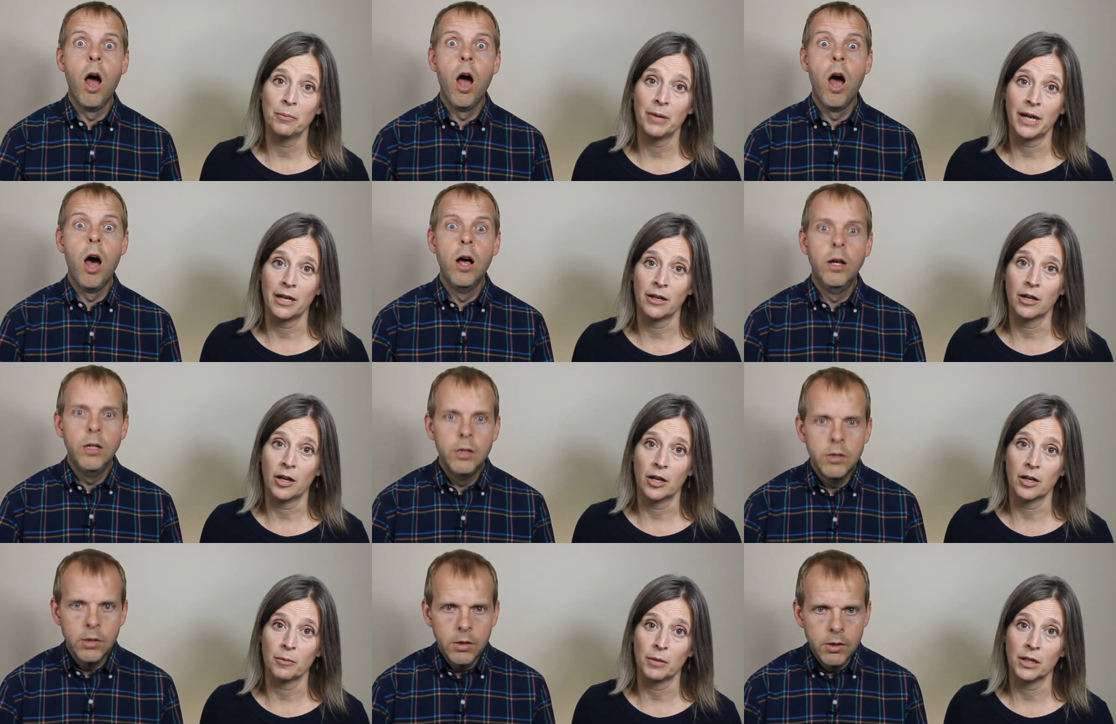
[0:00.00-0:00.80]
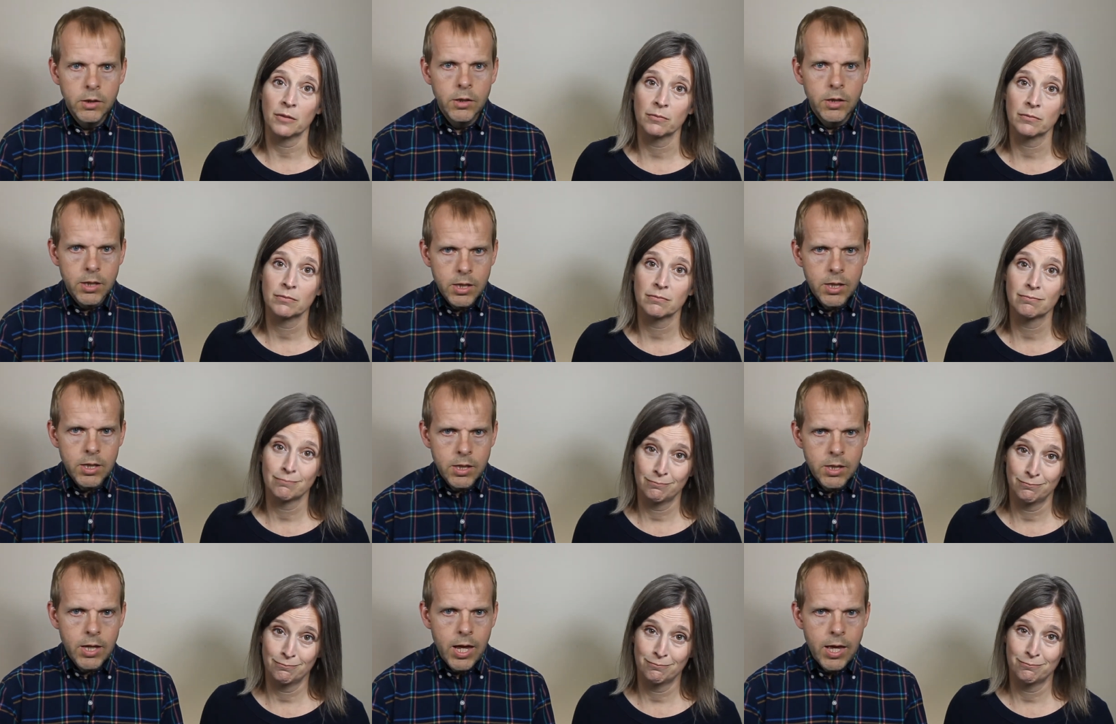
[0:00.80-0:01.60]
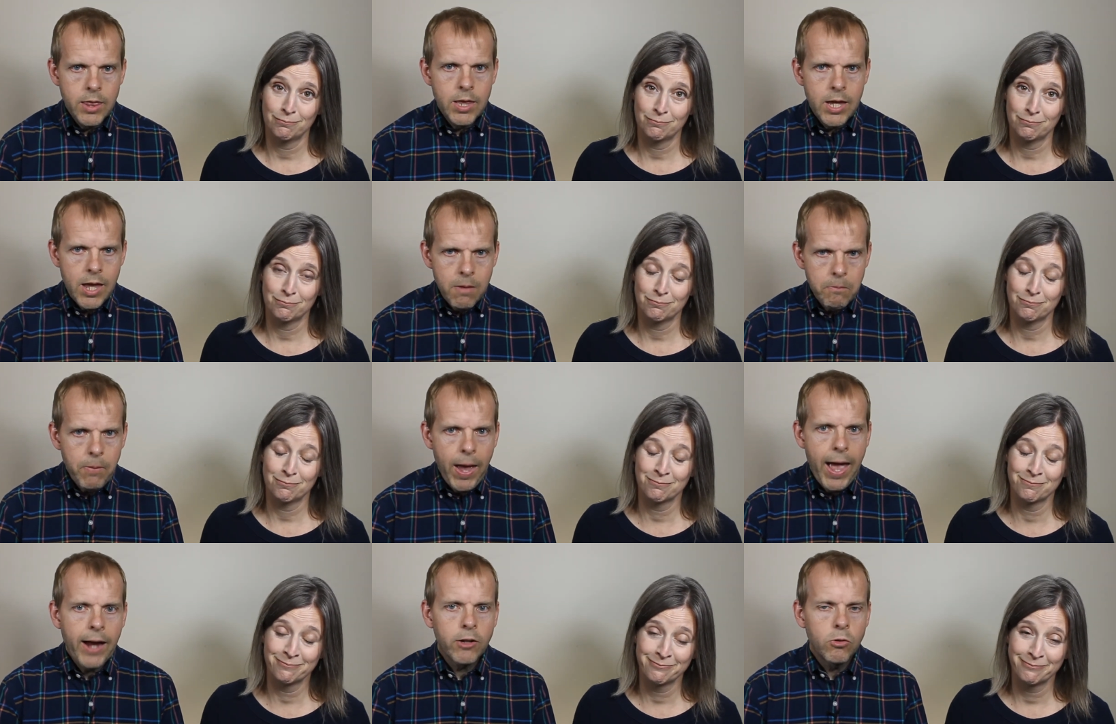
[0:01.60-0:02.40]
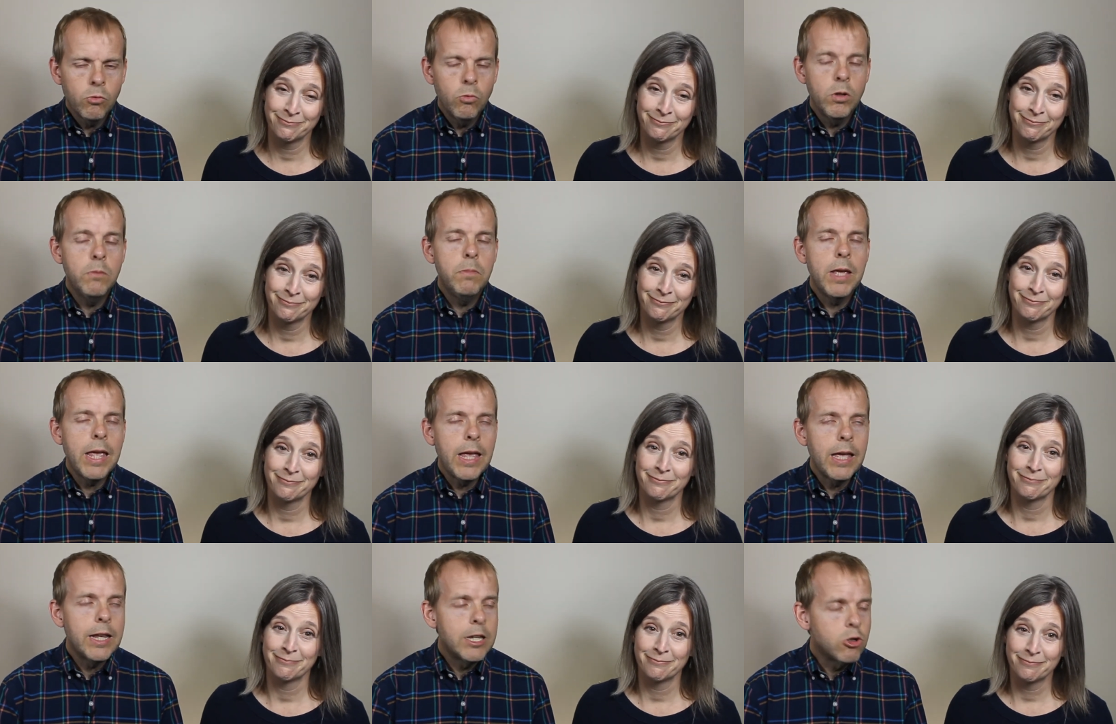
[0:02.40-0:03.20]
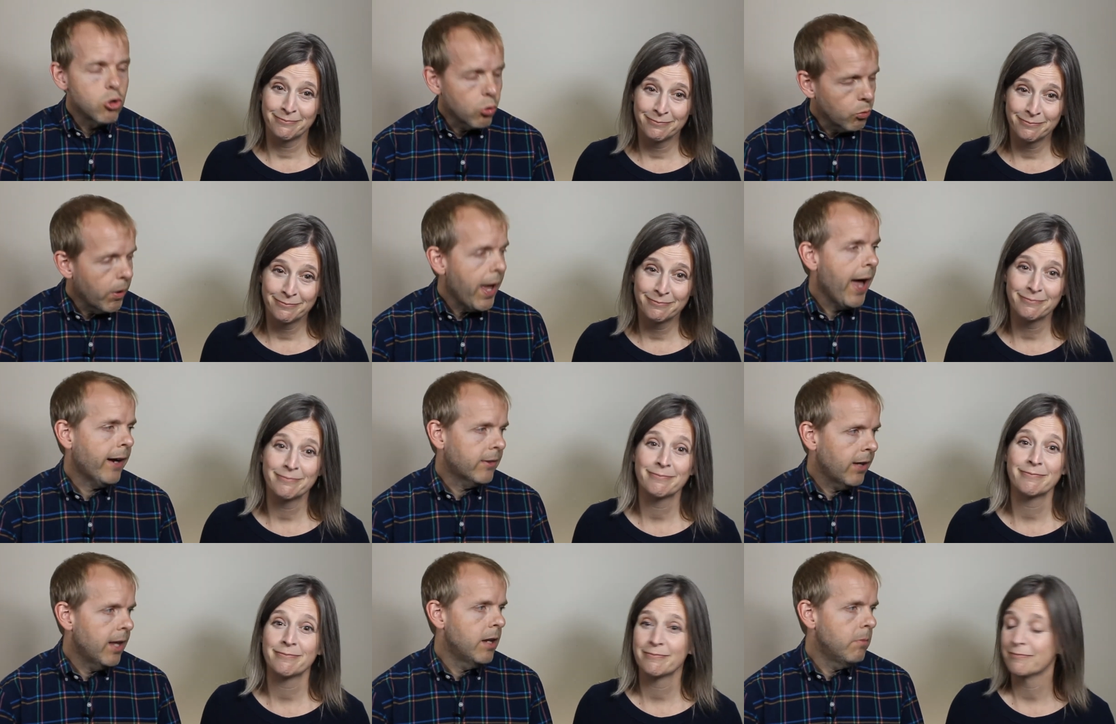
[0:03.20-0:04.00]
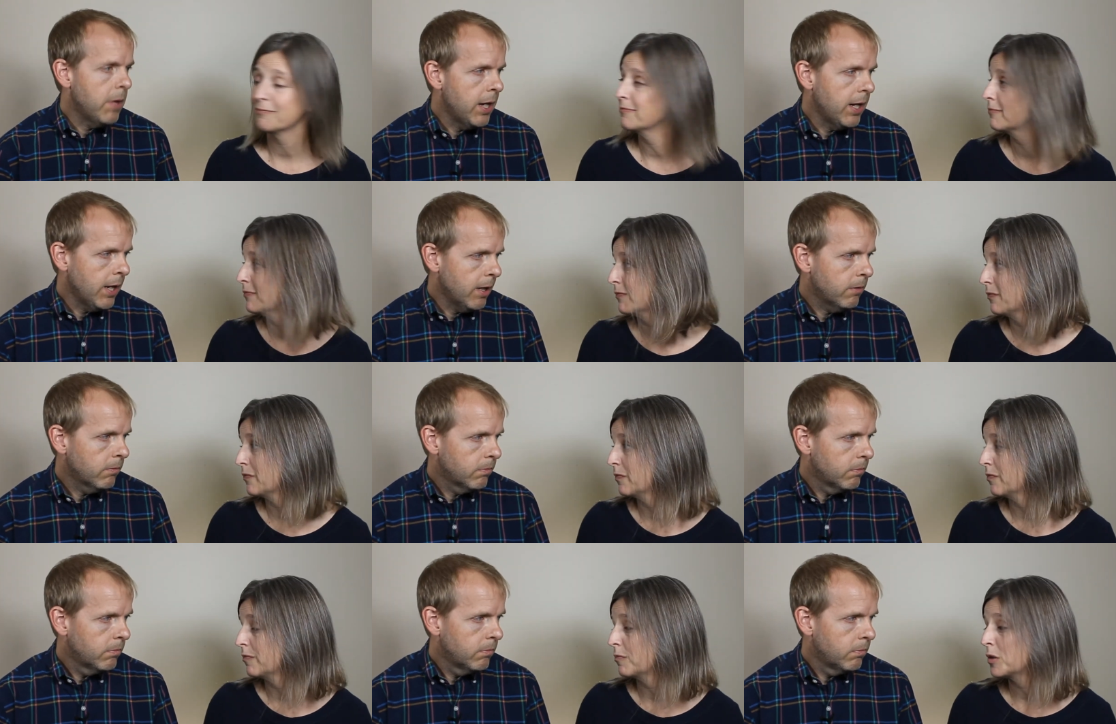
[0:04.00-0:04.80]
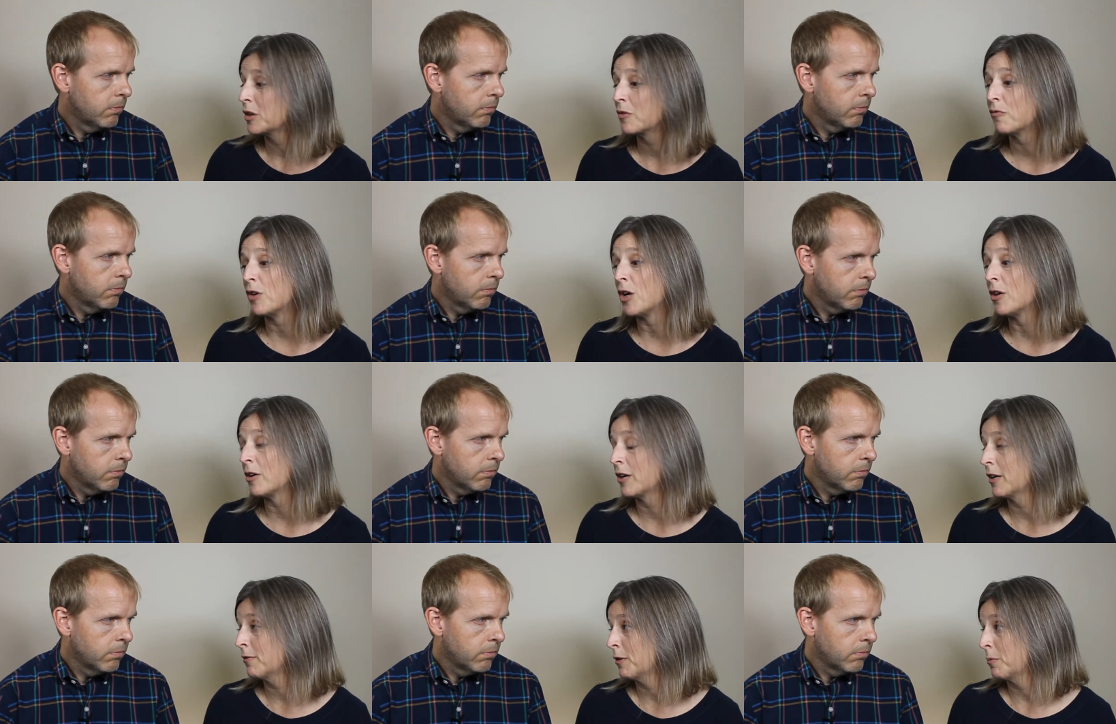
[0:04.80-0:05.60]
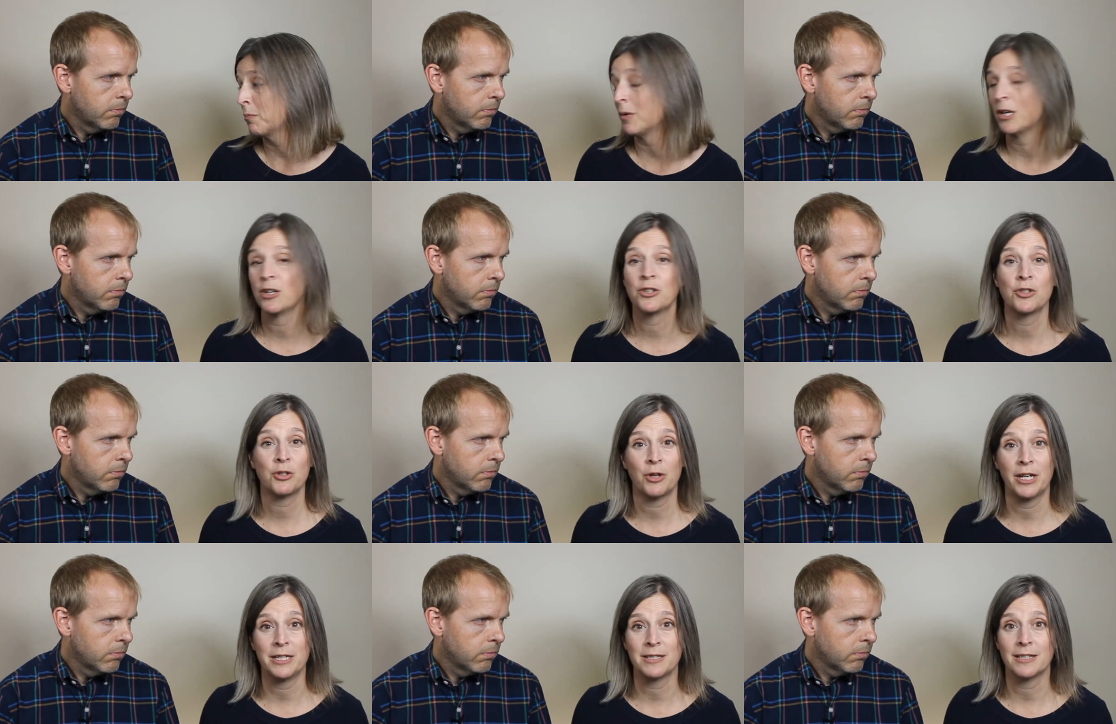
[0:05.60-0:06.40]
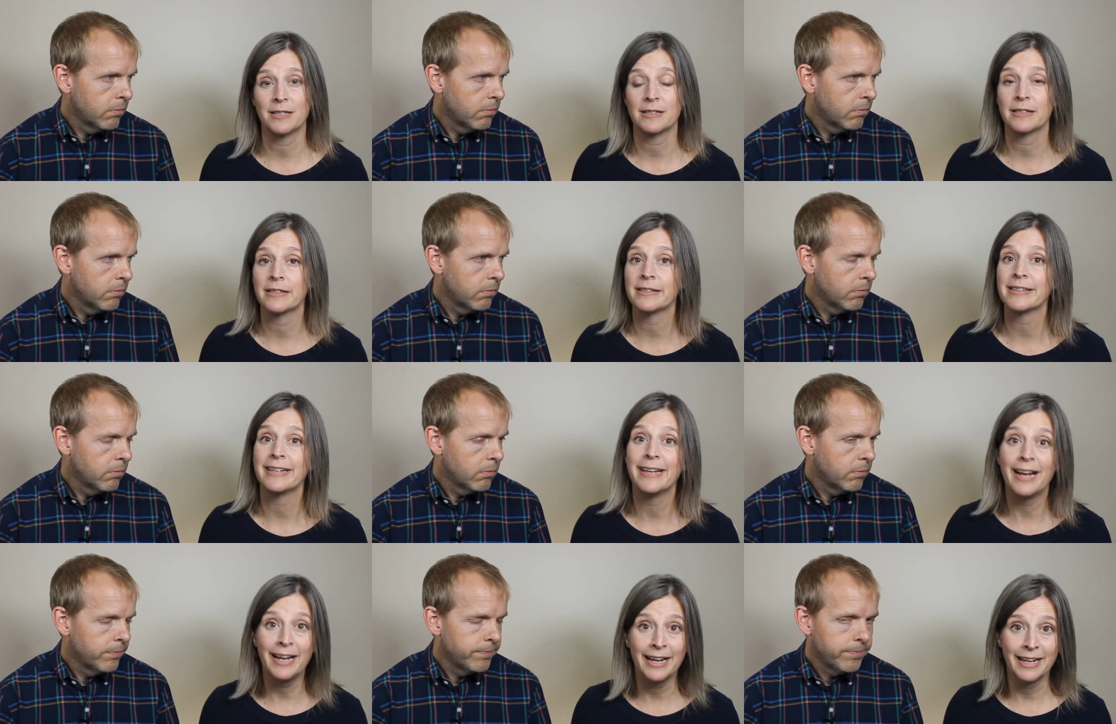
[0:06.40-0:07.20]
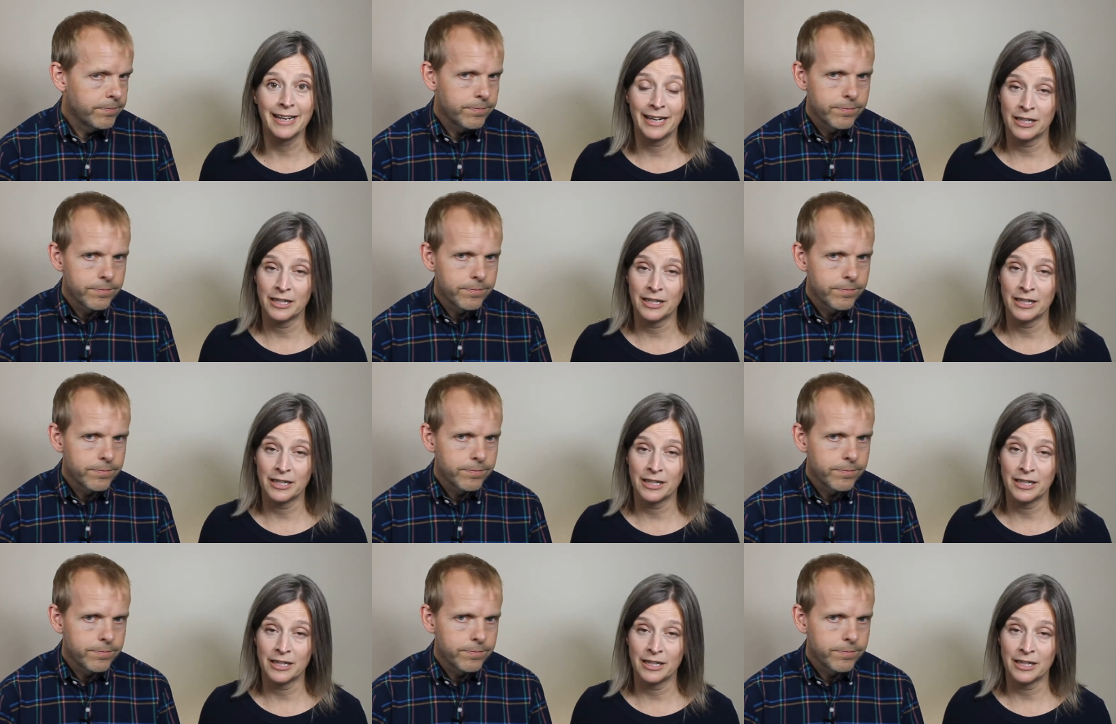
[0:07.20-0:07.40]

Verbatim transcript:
Speaker 1: bad economy.
Speaker 2: And the impact would be direct and immediate.
Speaker 1: But the fallout of the marriage crisis is not